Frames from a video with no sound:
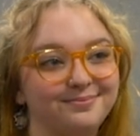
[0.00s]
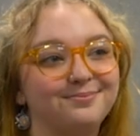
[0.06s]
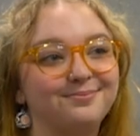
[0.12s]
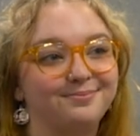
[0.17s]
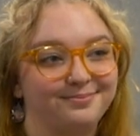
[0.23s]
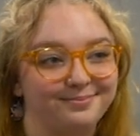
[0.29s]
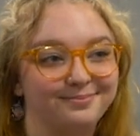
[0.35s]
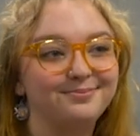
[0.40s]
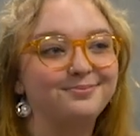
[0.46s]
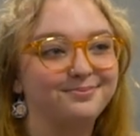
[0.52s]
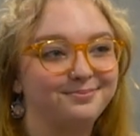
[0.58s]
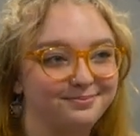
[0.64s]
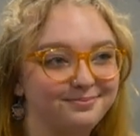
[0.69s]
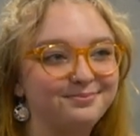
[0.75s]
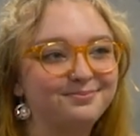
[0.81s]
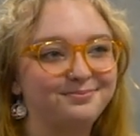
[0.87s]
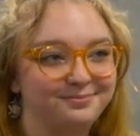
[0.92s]

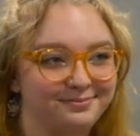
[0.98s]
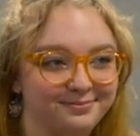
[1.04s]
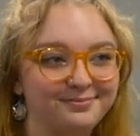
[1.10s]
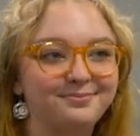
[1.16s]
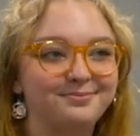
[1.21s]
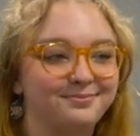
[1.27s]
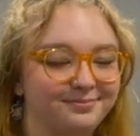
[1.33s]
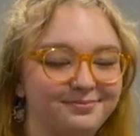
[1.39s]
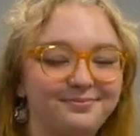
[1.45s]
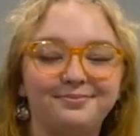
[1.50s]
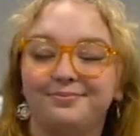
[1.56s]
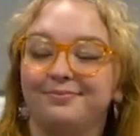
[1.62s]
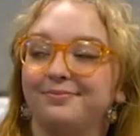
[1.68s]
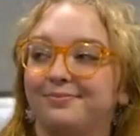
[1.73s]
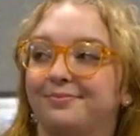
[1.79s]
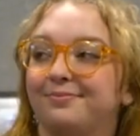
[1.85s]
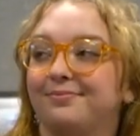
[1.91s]

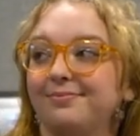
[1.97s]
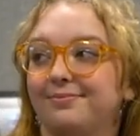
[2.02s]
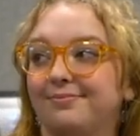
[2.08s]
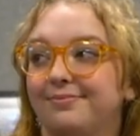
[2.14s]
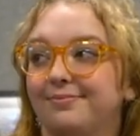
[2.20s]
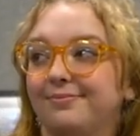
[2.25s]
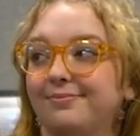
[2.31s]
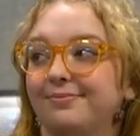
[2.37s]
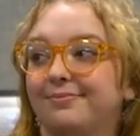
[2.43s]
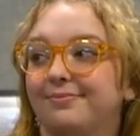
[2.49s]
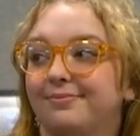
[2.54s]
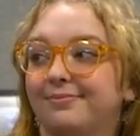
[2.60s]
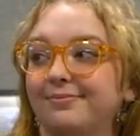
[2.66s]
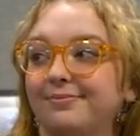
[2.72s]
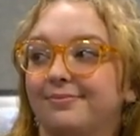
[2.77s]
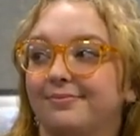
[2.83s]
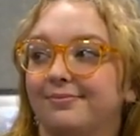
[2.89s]

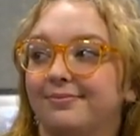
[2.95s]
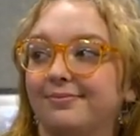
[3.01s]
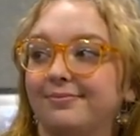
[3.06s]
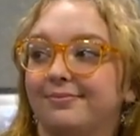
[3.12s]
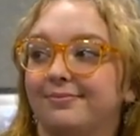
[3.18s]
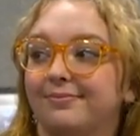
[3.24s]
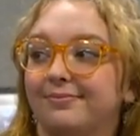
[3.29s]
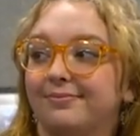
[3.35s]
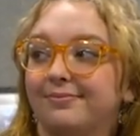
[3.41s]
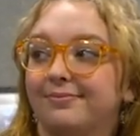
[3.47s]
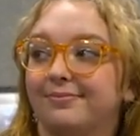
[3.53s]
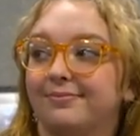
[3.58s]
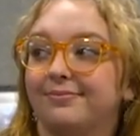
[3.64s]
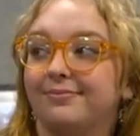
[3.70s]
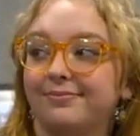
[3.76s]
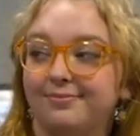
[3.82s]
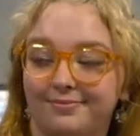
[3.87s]

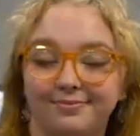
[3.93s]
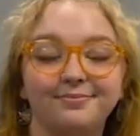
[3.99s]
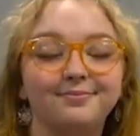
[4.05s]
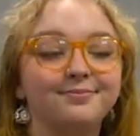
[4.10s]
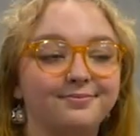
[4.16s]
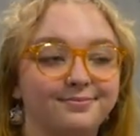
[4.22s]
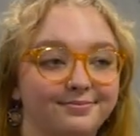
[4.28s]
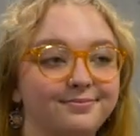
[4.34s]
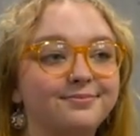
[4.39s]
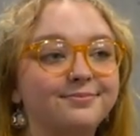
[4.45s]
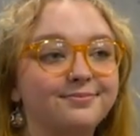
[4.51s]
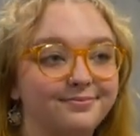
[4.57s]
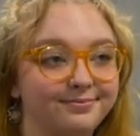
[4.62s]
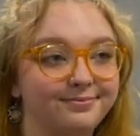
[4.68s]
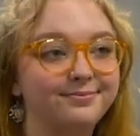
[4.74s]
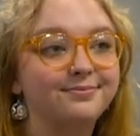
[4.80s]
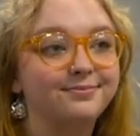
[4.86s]

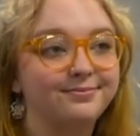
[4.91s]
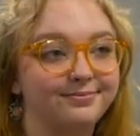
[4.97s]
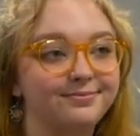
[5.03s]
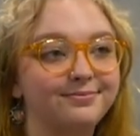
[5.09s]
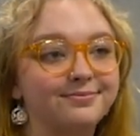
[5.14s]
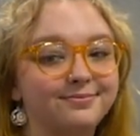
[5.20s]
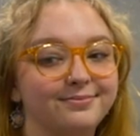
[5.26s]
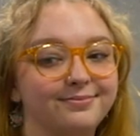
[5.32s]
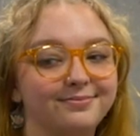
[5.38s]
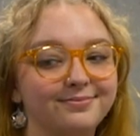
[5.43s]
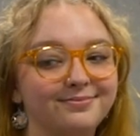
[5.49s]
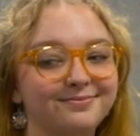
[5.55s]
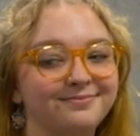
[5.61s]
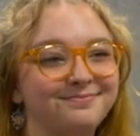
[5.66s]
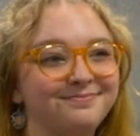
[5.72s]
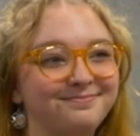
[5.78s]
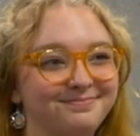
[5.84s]

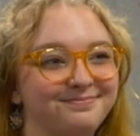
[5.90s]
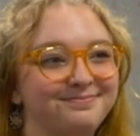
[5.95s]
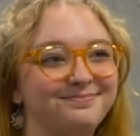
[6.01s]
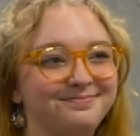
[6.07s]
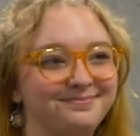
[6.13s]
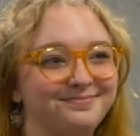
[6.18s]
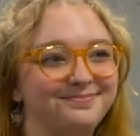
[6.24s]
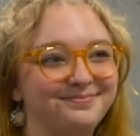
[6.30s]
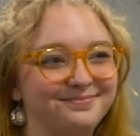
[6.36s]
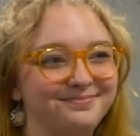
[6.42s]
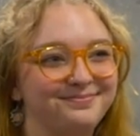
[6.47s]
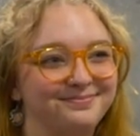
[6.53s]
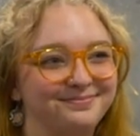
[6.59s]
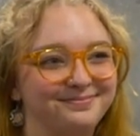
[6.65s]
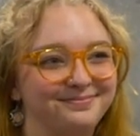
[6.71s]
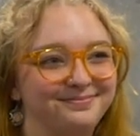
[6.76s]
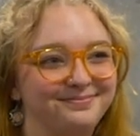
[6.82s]

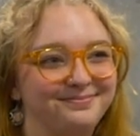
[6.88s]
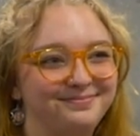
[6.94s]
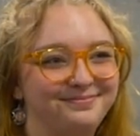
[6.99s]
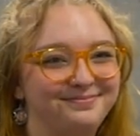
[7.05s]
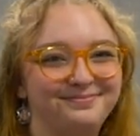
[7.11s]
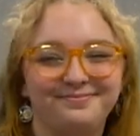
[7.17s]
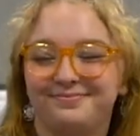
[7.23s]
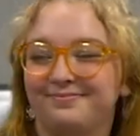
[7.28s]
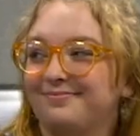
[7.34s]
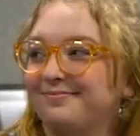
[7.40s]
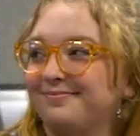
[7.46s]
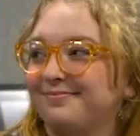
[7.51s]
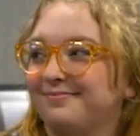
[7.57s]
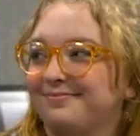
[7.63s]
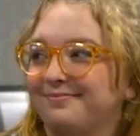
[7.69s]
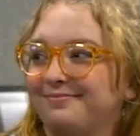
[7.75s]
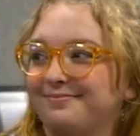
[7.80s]

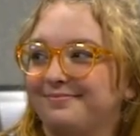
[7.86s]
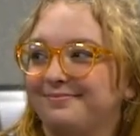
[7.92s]
This person isn't speaking.